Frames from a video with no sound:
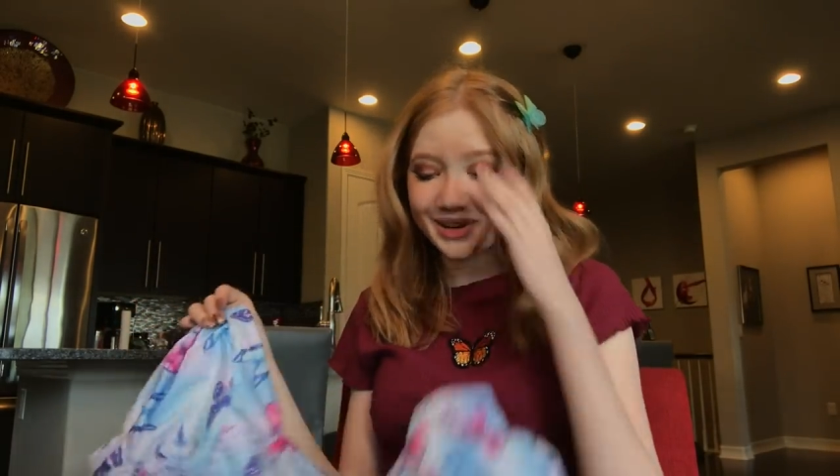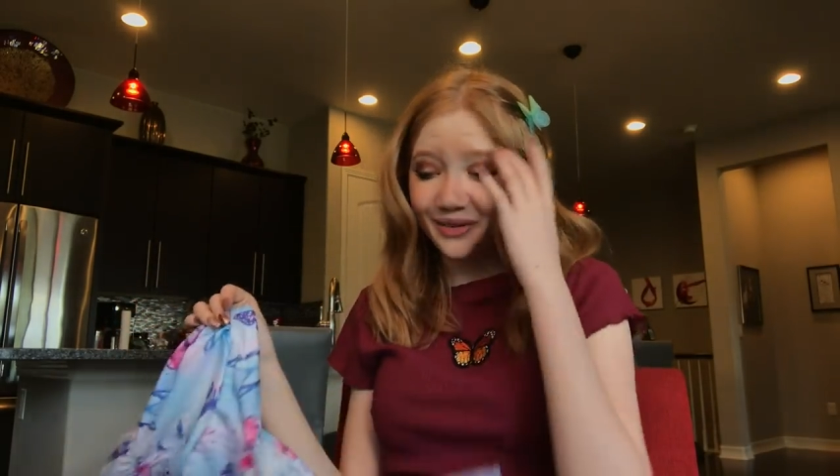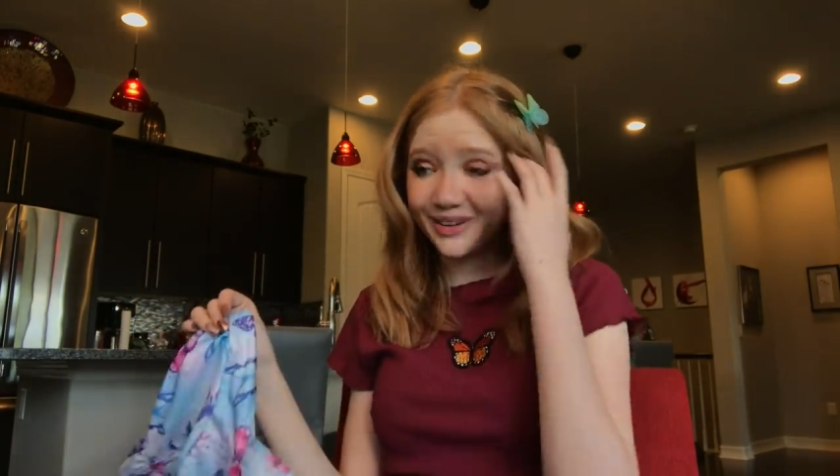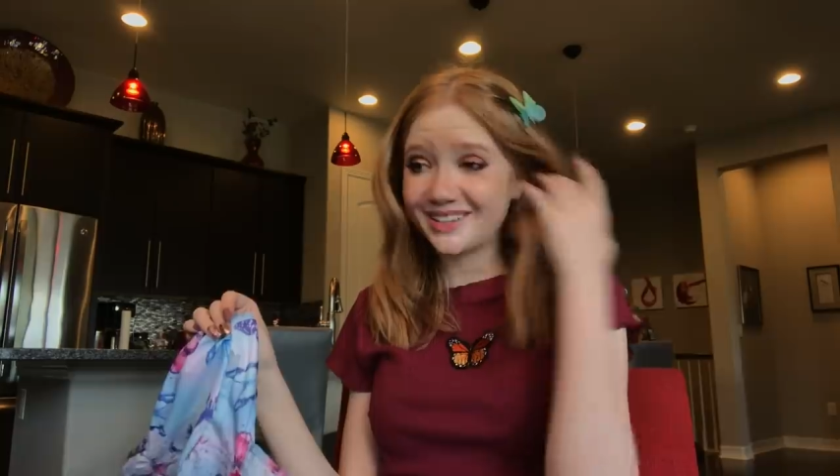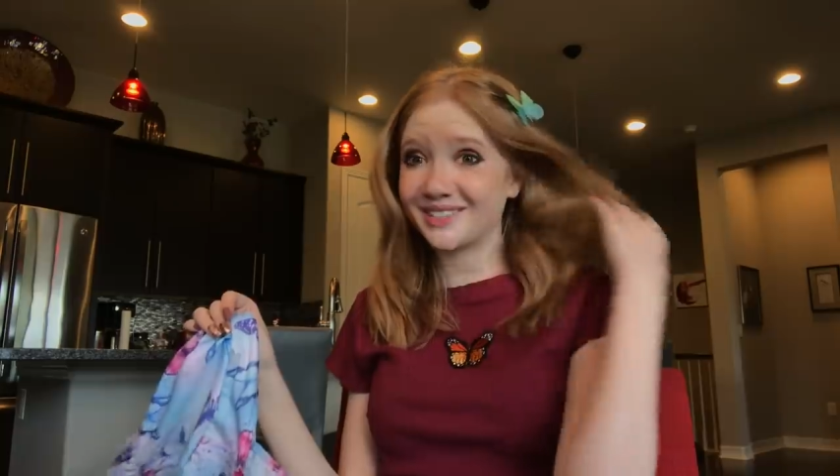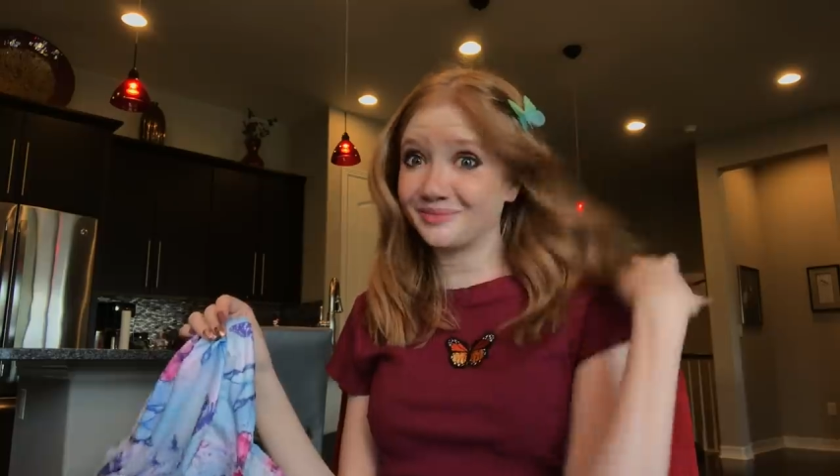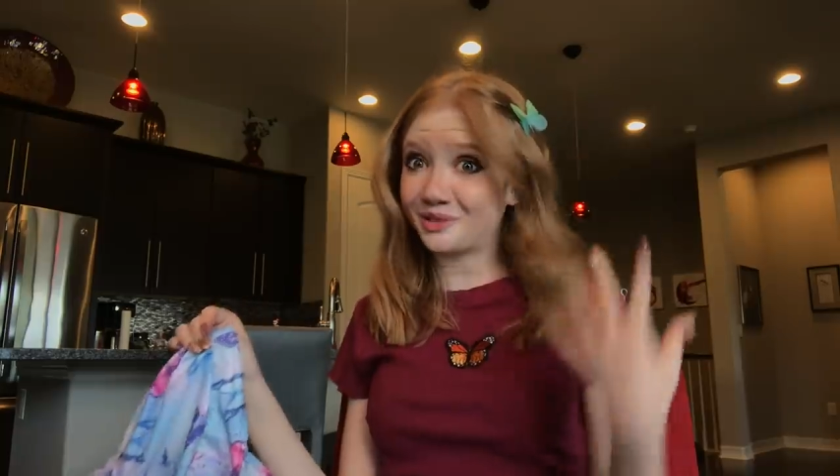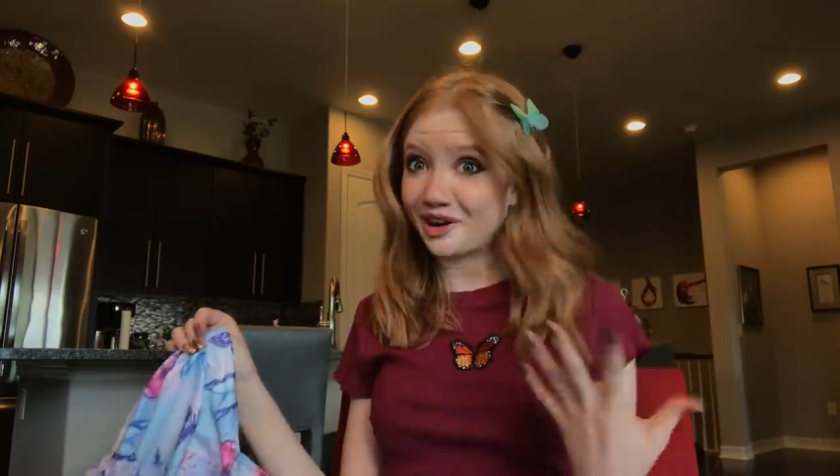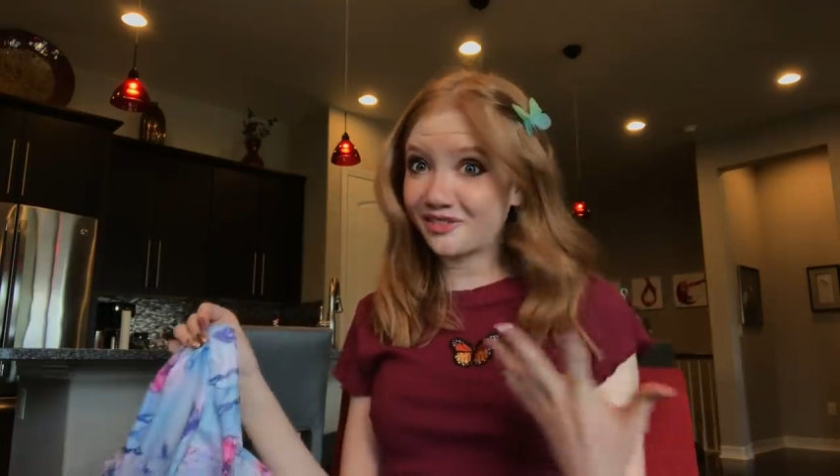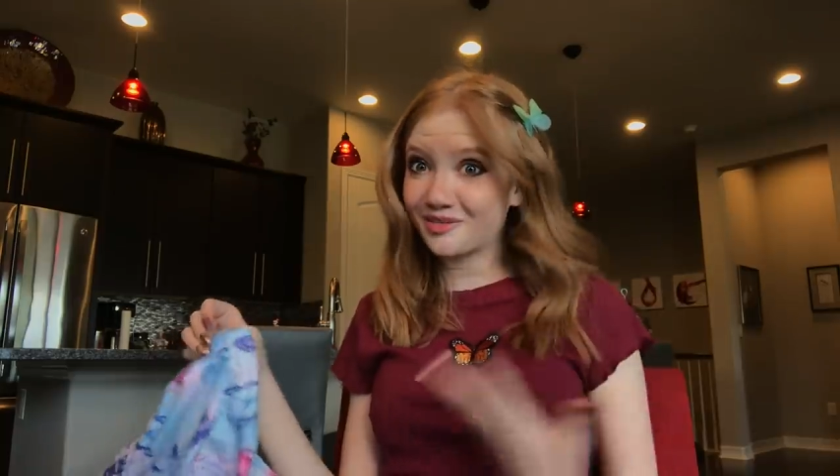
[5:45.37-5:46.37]
ordered some
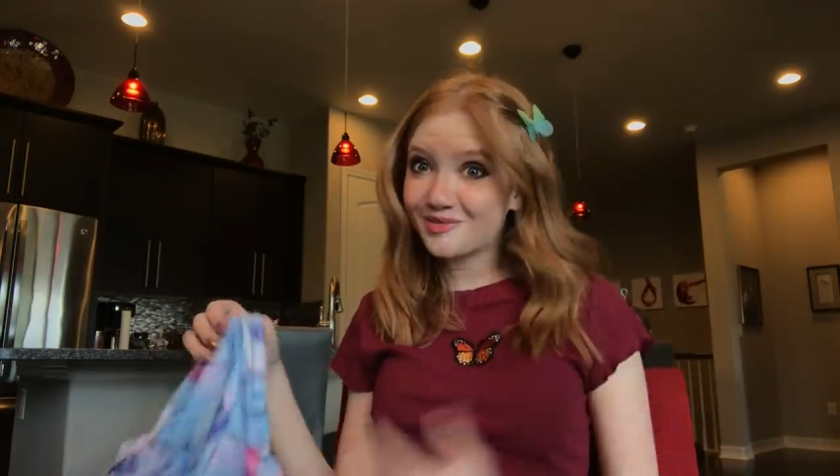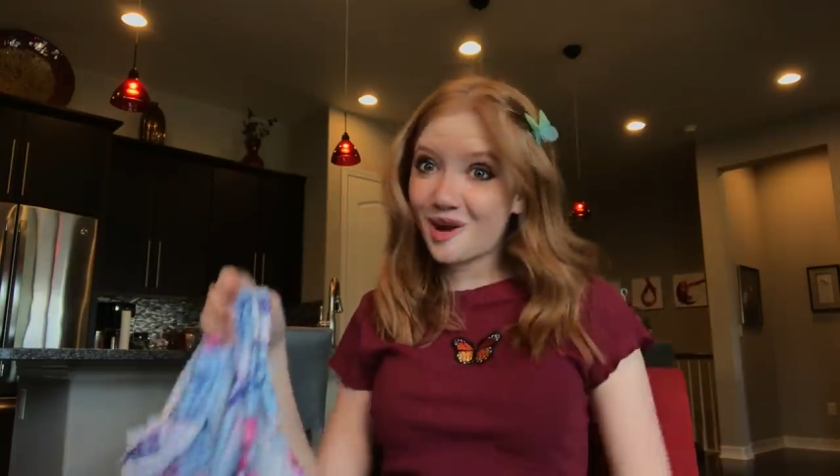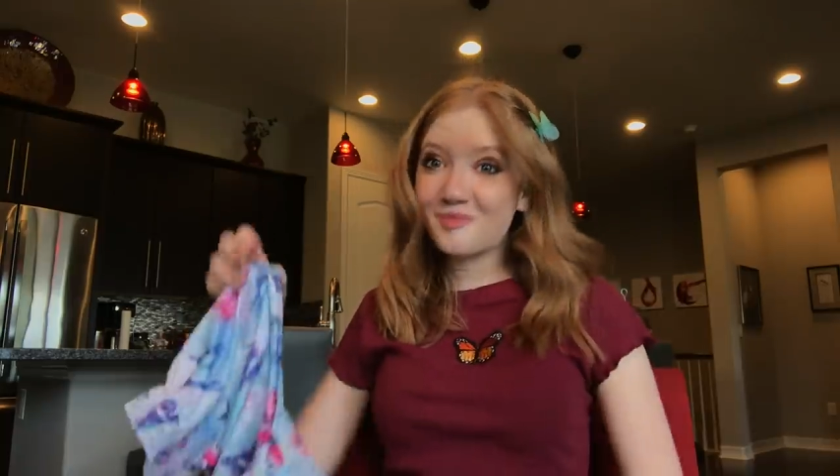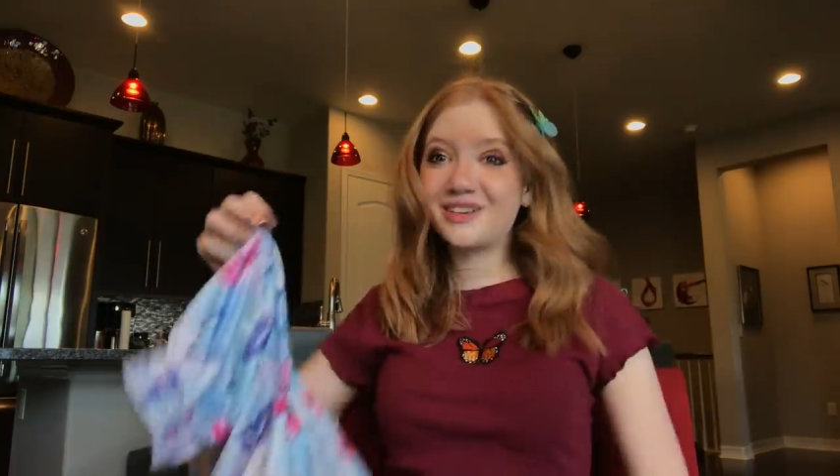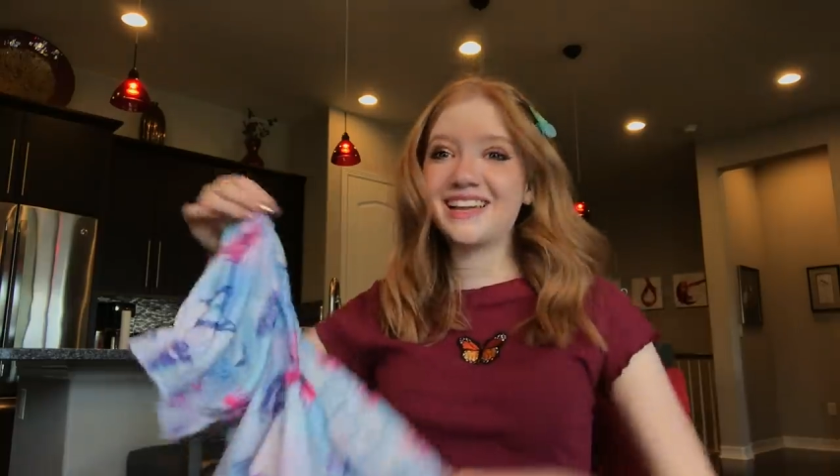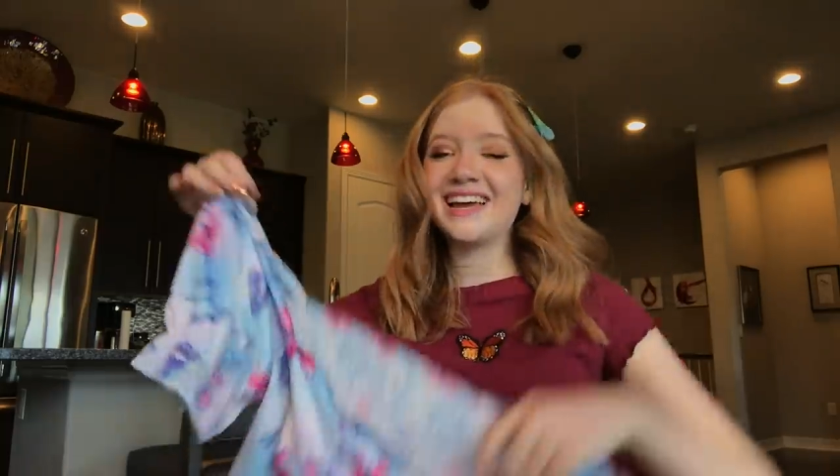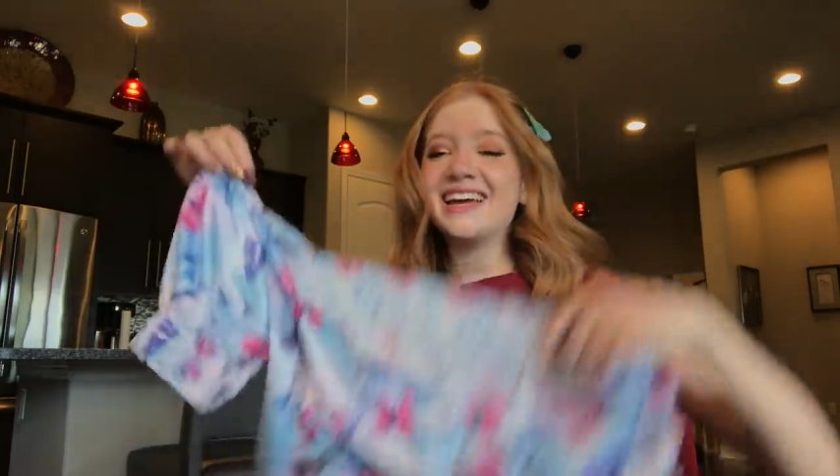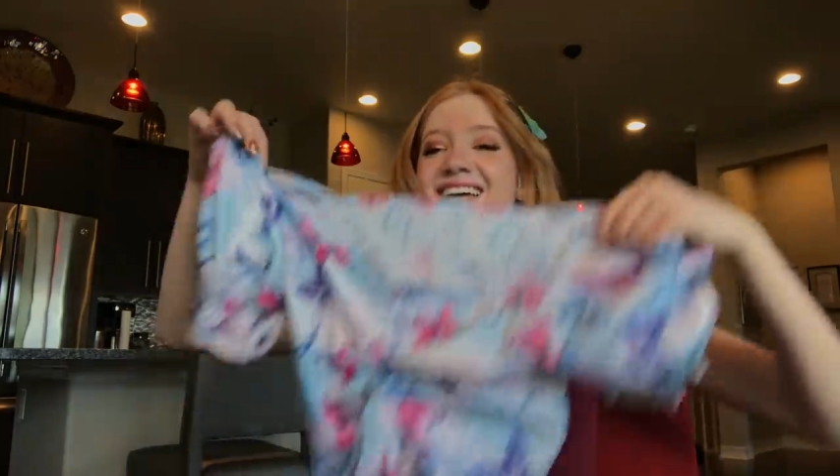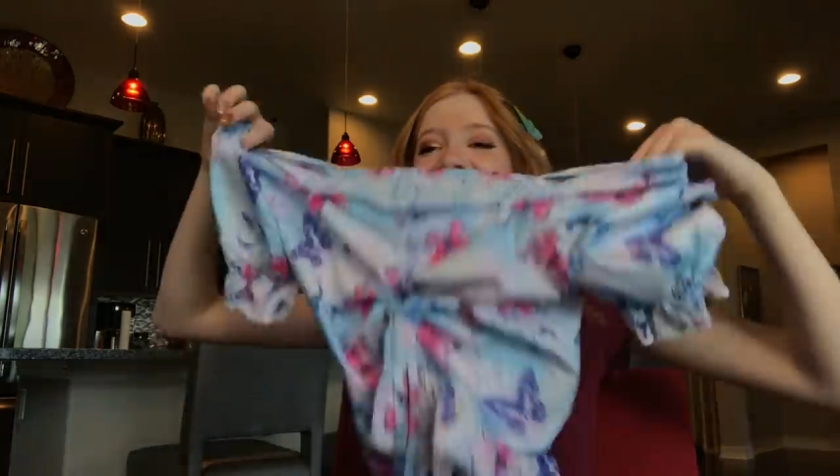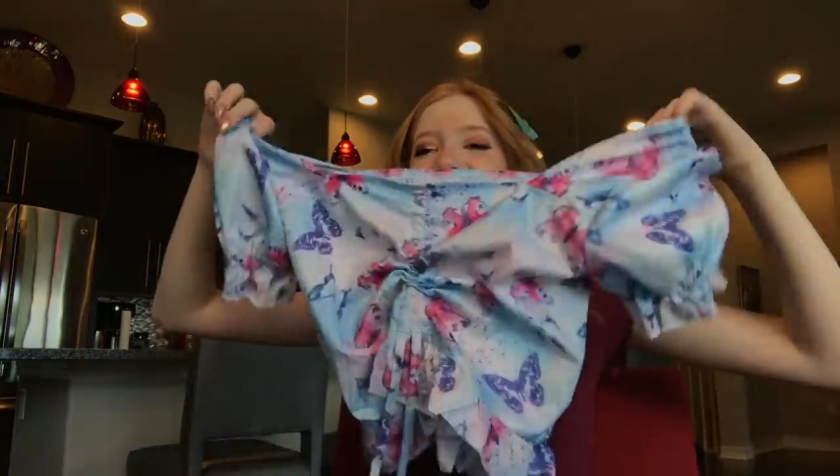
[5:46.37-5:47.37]
more from
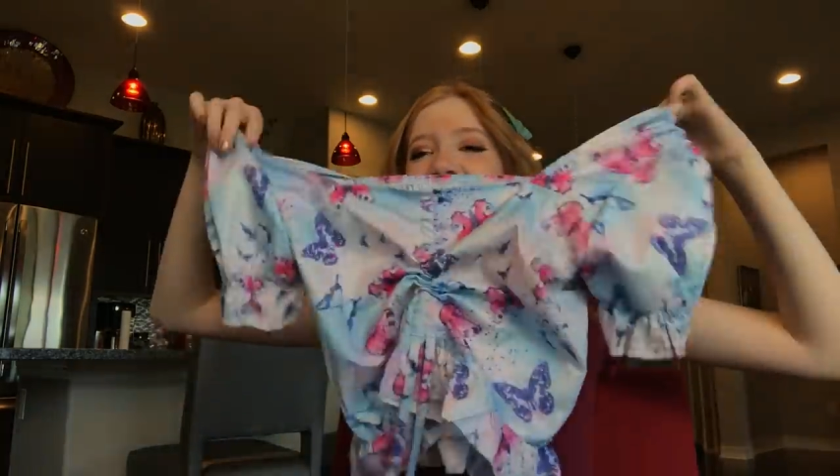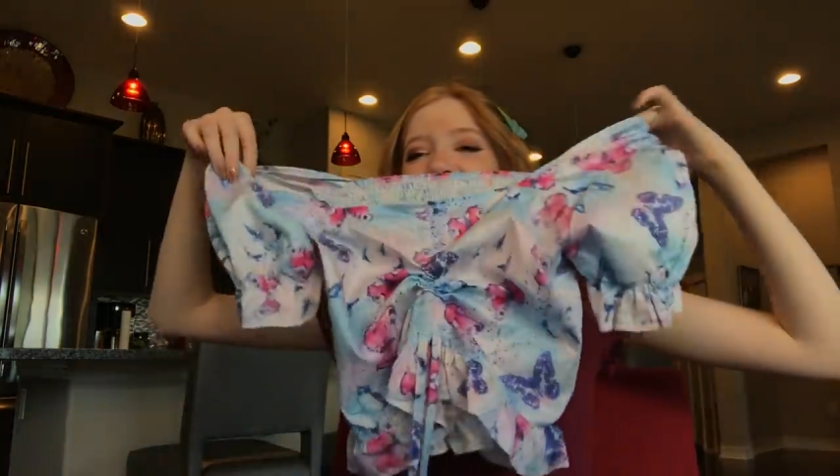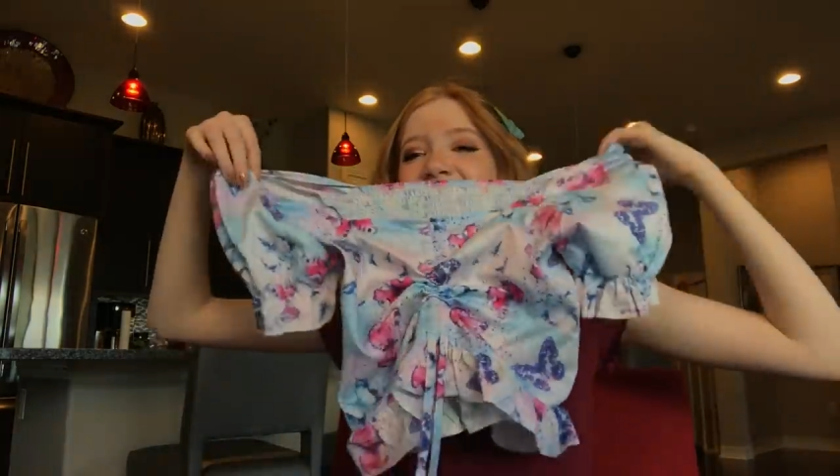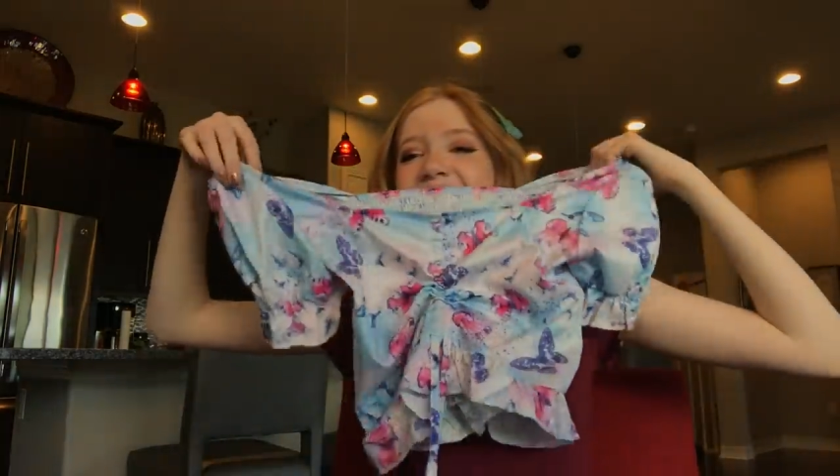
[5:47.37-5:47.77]
Romwe. So